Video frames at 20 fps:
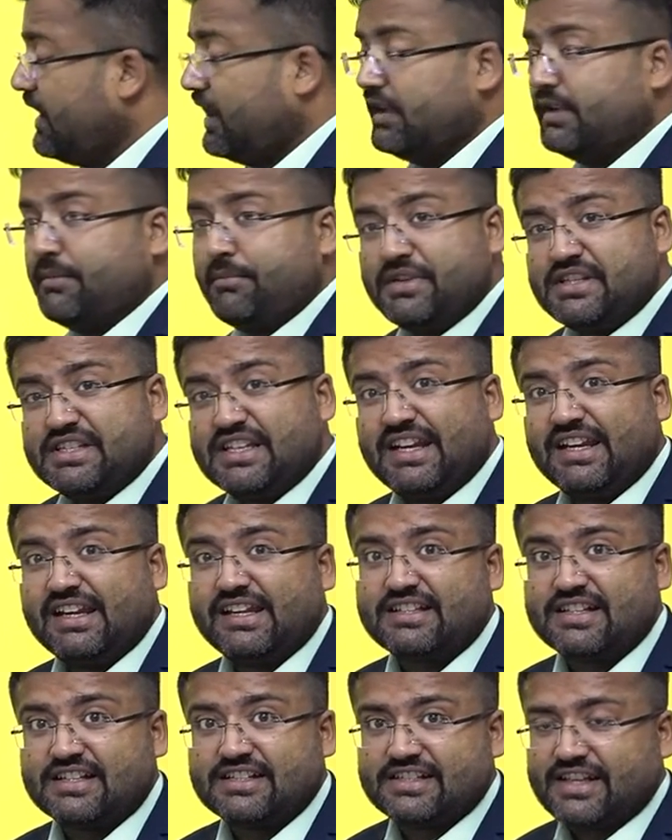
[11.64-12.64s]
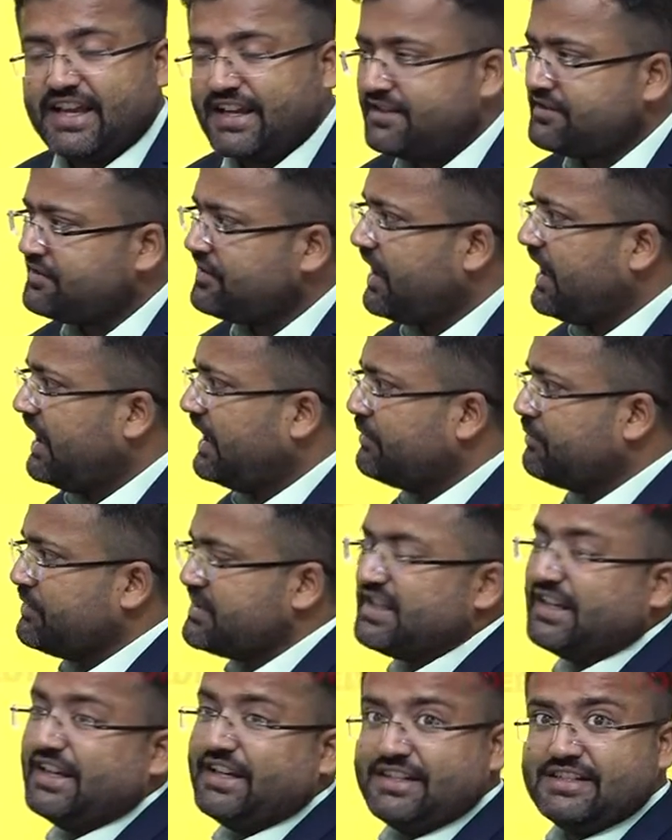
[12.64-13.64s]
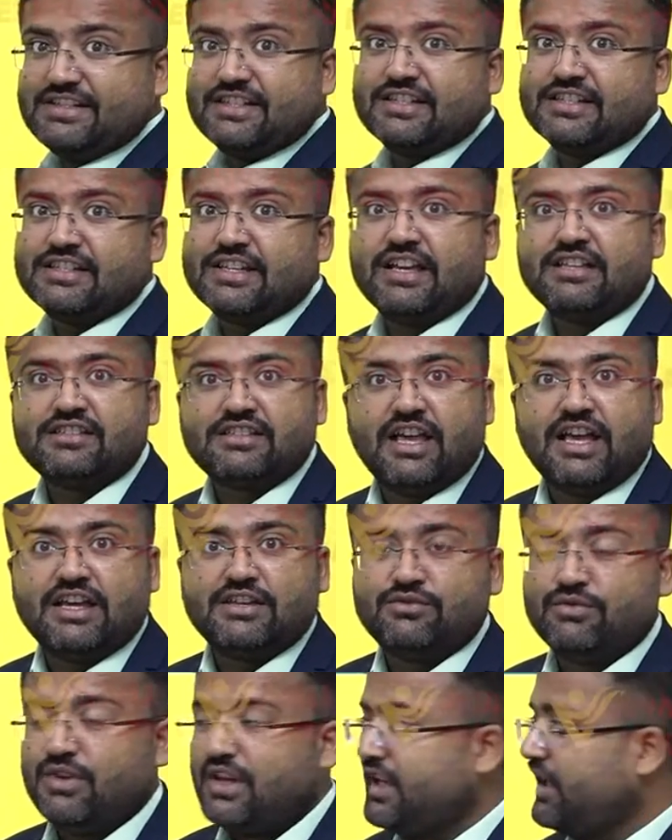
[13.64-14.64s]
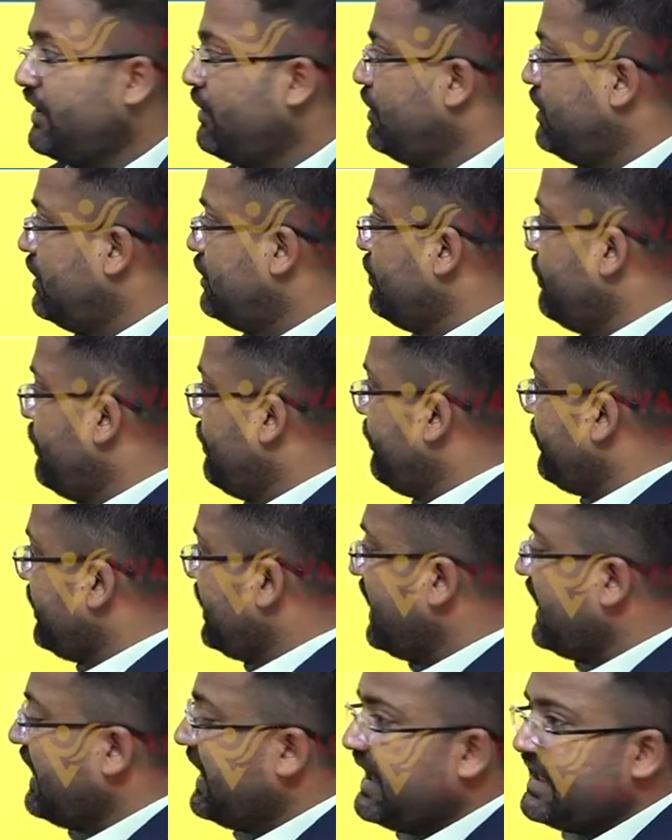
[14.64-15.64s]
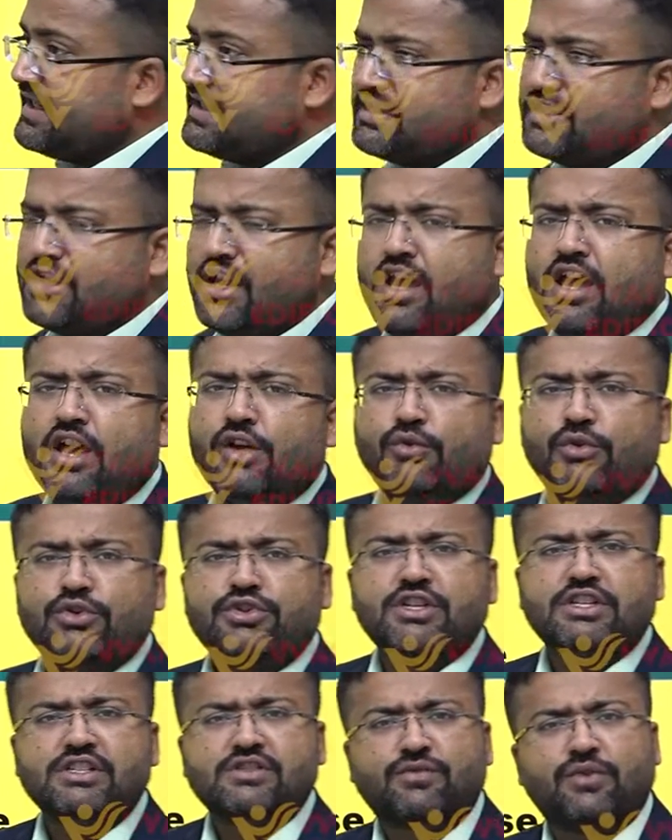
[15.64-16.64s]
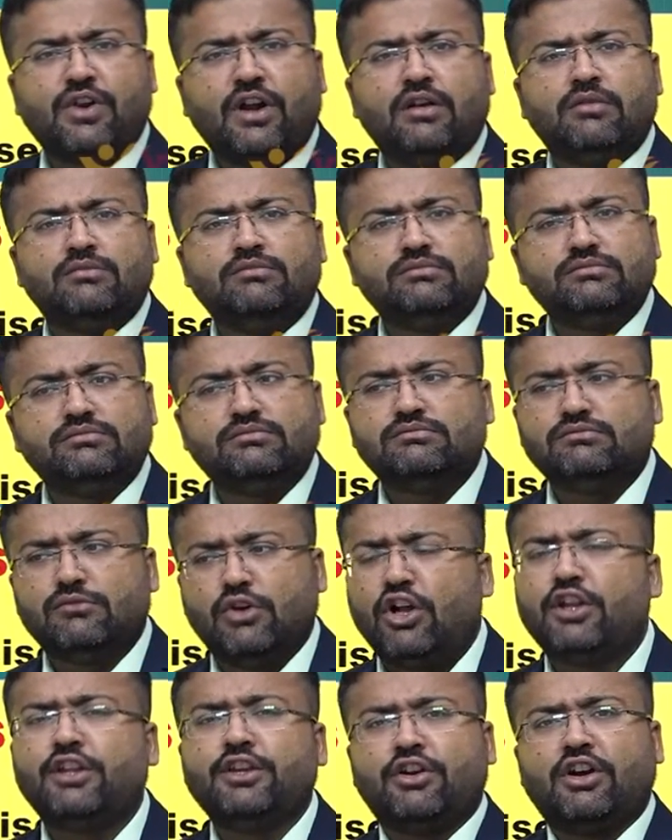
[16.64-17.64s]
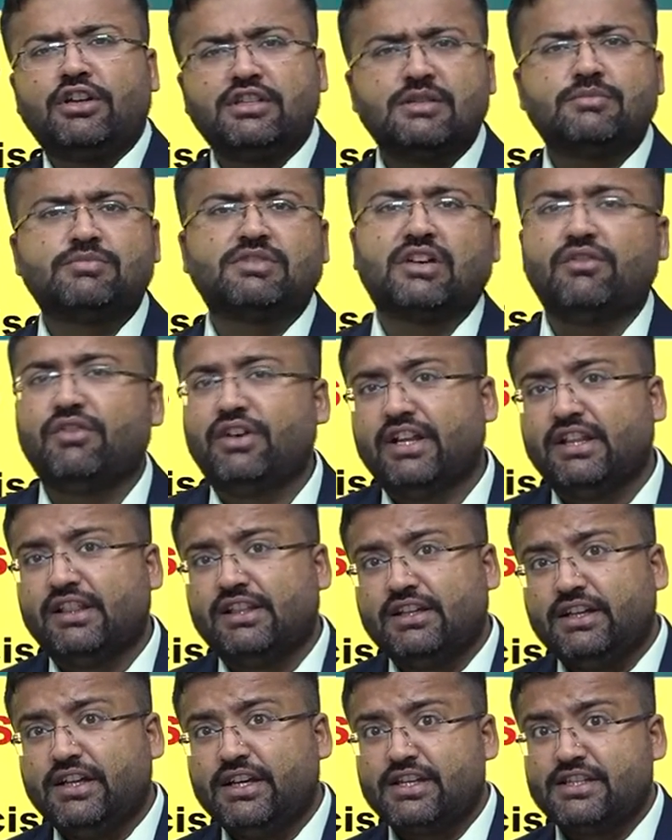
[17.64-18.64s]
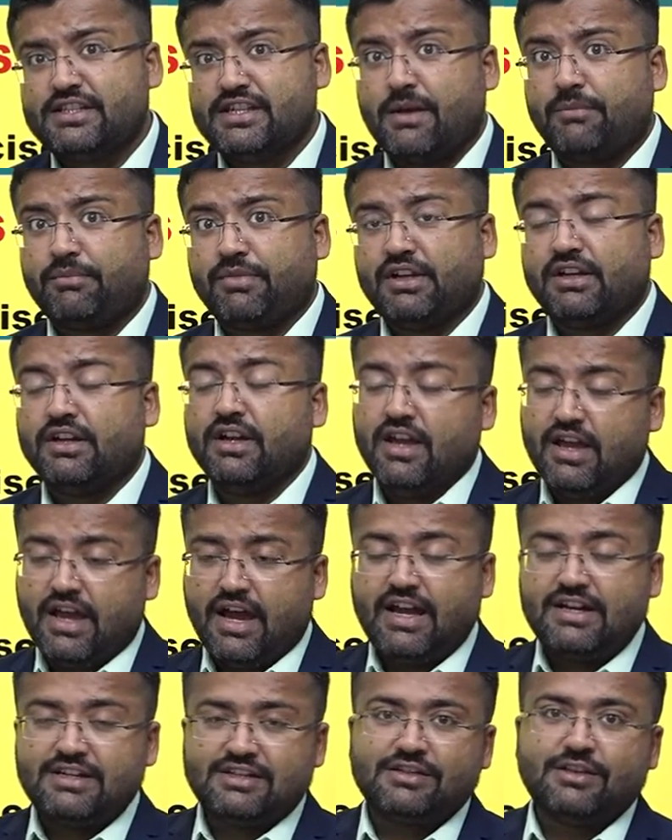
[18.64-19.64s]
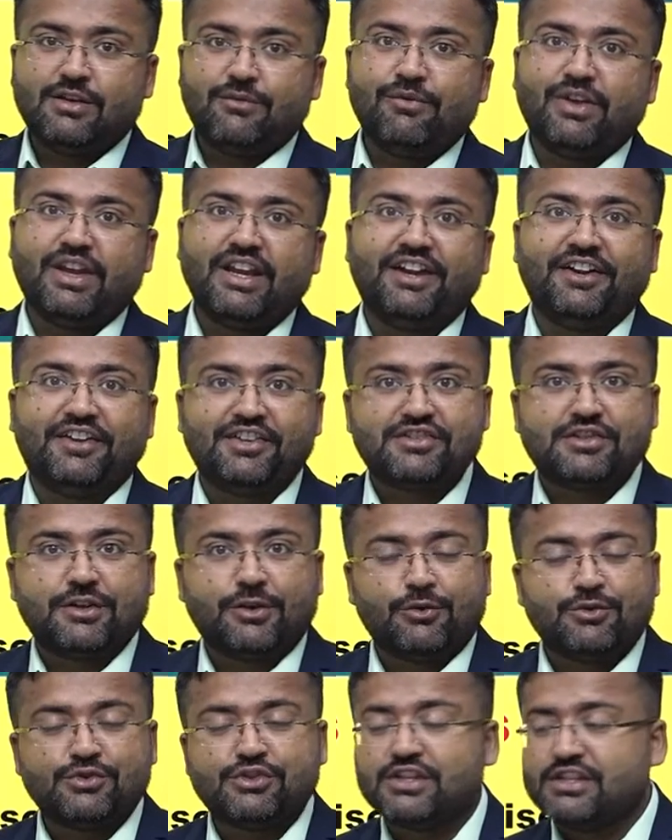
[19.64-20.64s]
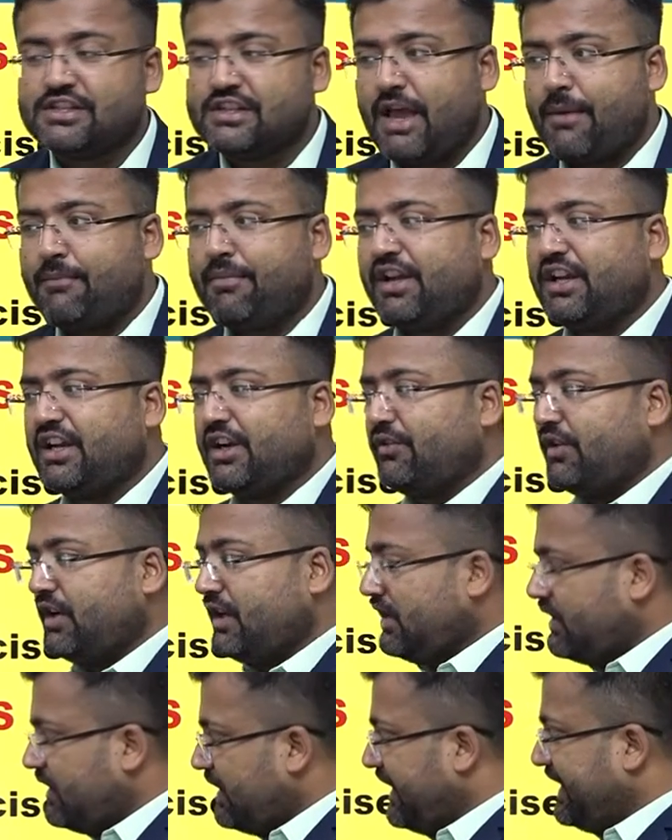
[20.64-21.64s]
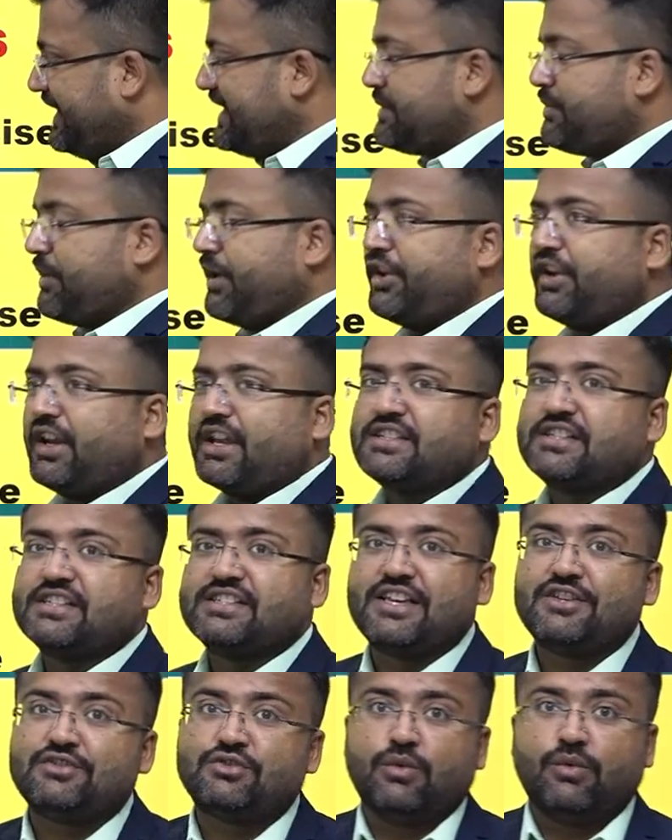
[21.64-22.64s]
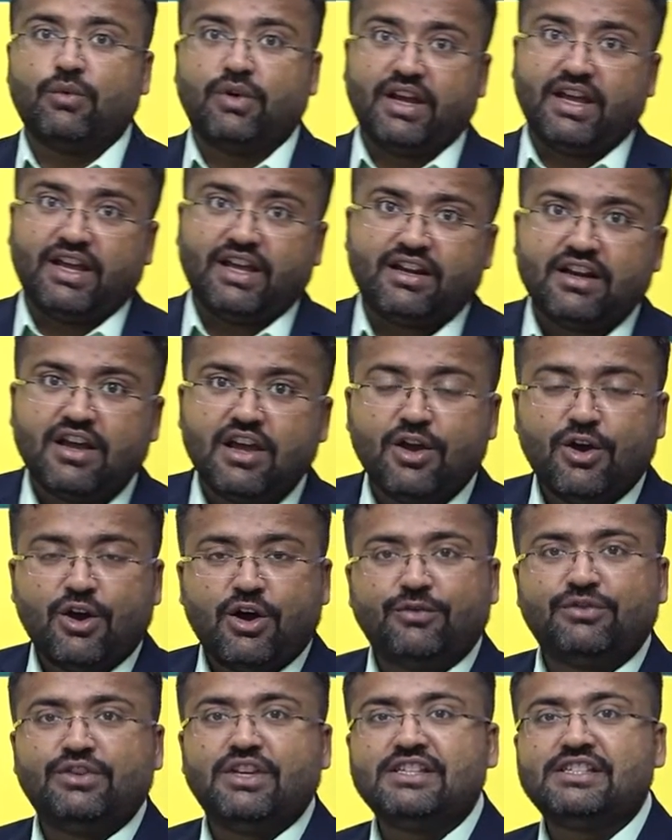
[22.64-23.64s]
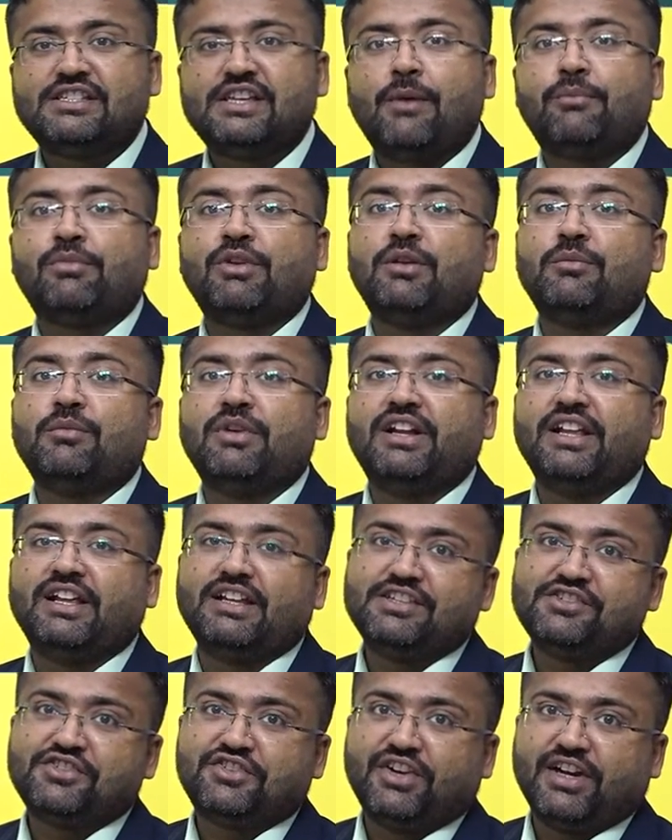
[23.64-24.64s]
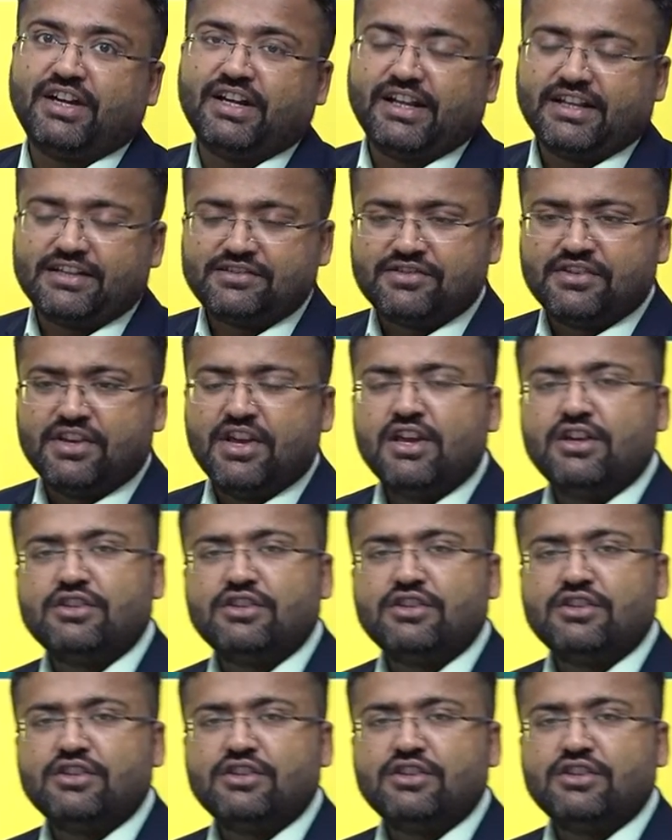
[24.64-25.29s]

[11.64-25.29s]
the miscellaneous exercise, and miscellaneous exercise, as we all know, has questions from all the concepts covered in the chapter, and some very interesting questions have been covered in this particular exercise over here of this chapter number 10, straight lines.